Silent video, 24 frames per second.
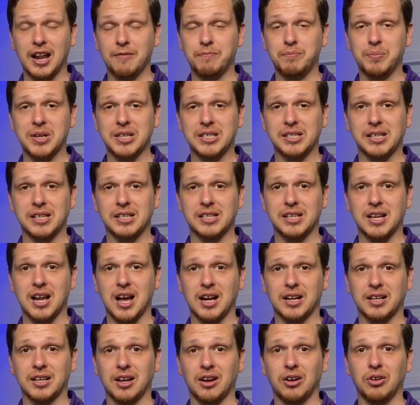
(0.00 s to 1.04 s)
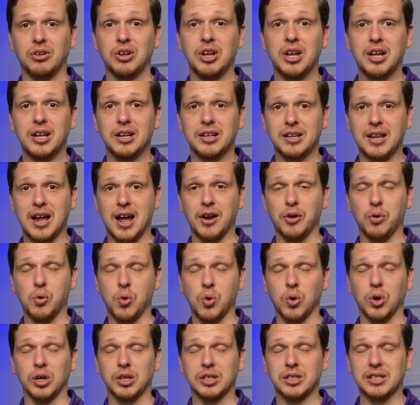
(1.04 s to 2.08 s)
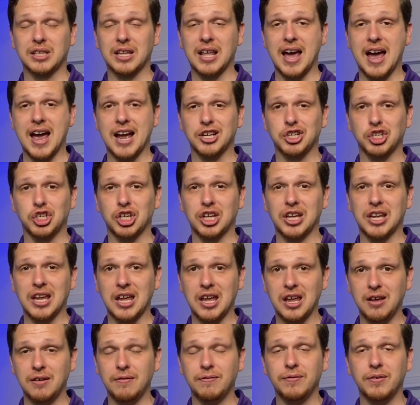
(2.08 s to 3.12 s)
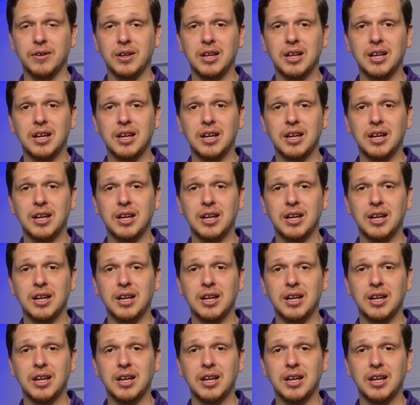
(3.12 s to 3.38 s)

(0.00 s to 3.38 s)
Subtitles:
fbcstockdale.org/give.